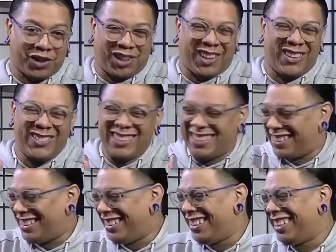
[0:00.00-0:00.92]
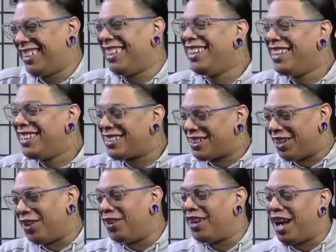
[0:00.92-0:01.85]
clothes.
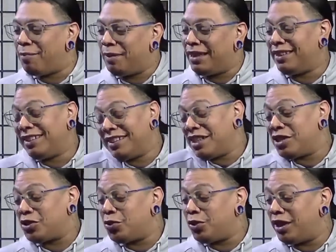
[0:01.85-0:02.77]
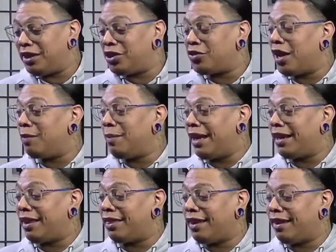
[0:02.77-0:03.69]
So, I mean, it's cool that they're trying to make
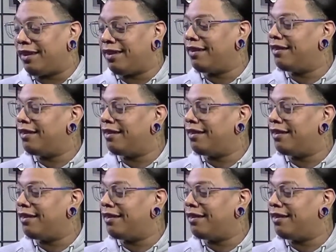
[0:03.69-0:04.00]
it a thing.